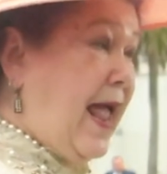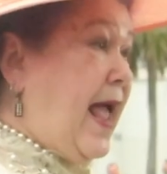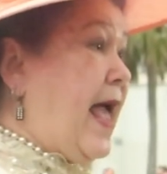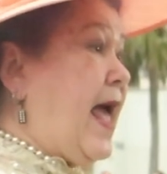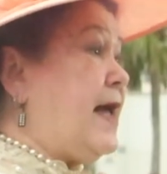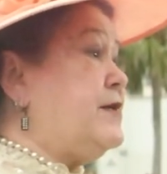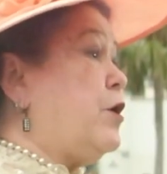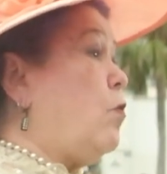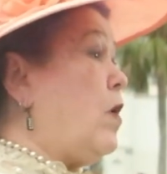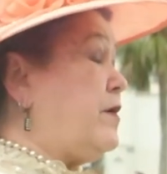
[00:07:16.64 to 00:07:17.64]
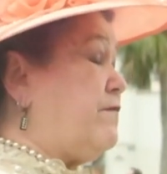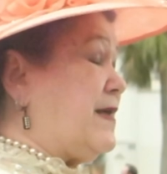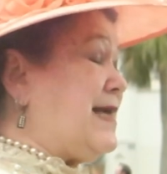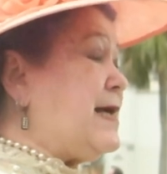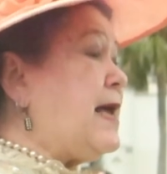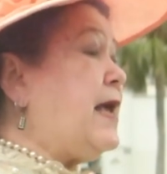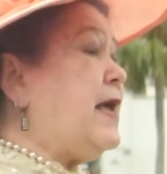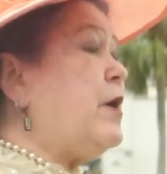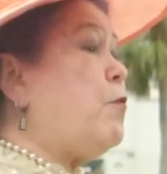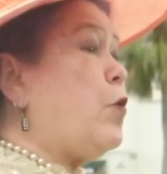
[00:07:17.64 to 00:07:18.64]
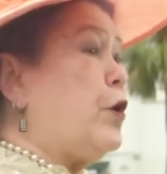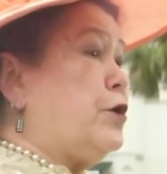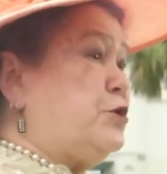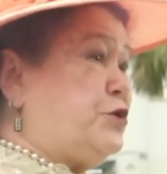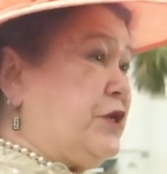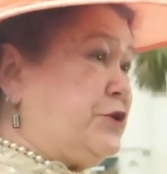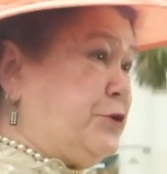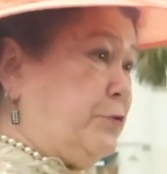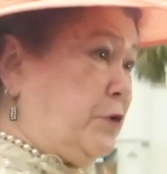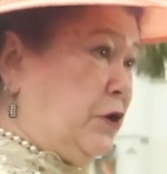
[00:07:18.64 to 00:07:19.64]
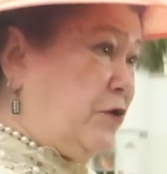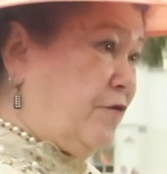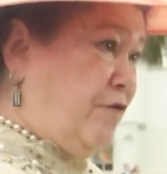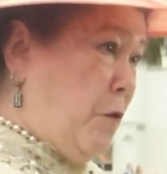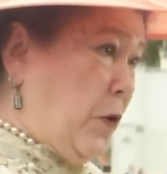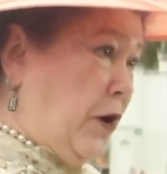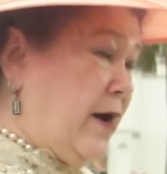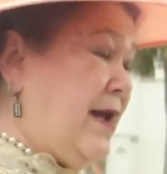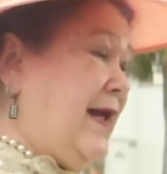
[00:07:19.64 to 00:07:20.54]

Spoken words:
And one of the key words that you look for